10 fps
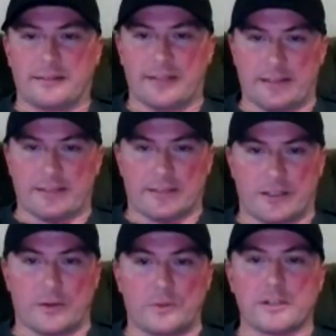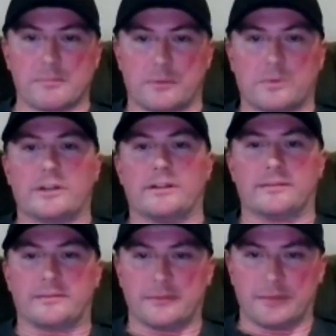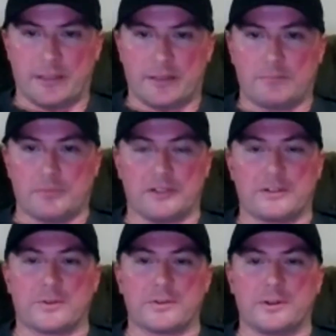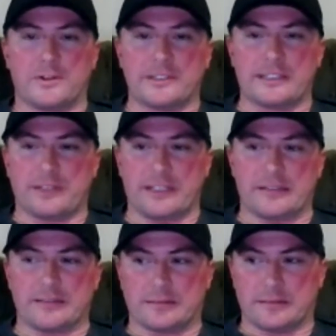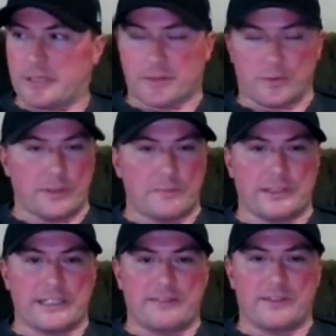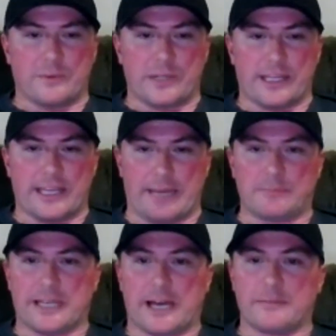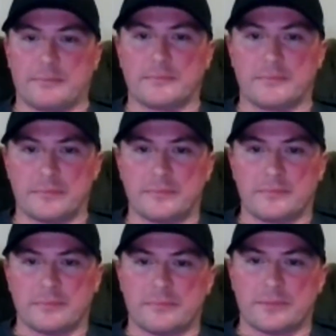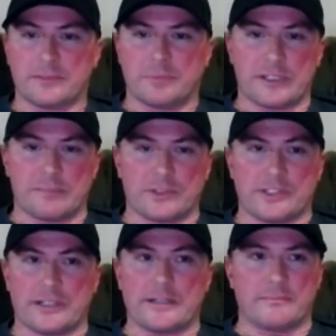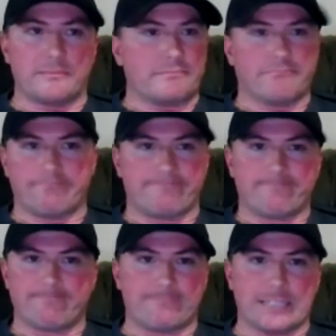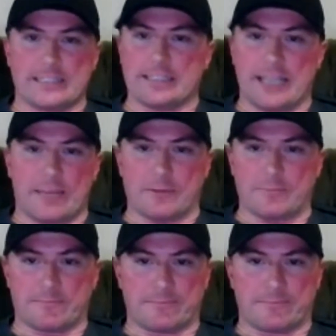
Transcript: that goal number one, put cornhole on TV. I truly believe that when it came time to put up or shut up, that it didn't happen.